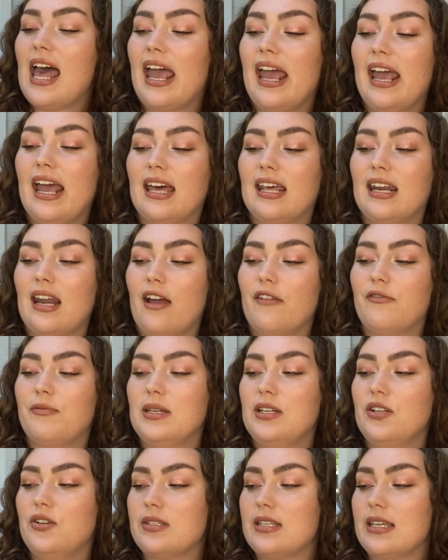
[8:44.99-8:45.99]
and I've
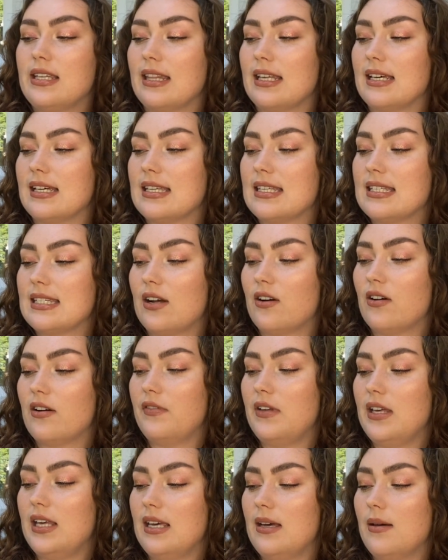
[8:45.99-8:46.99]
been using the
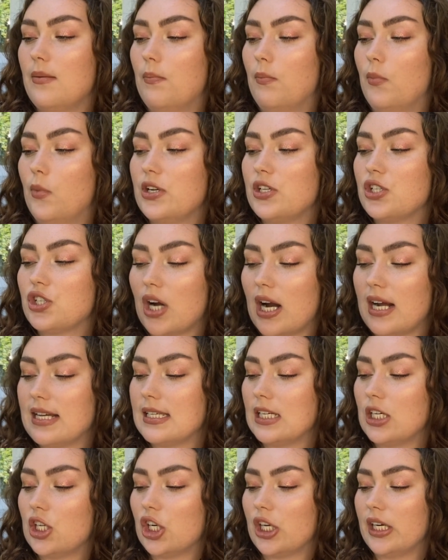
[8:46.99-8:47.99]
CeraVe
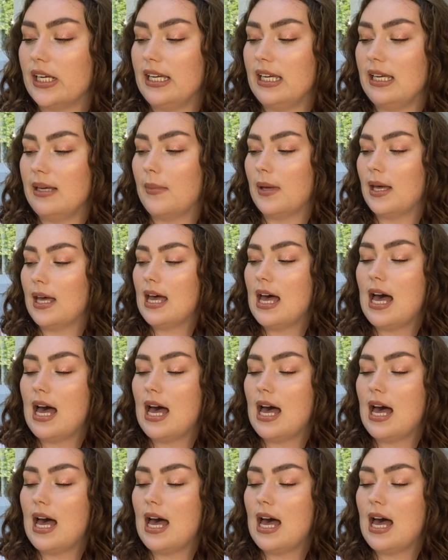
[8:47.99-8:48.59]
moisturizing cream.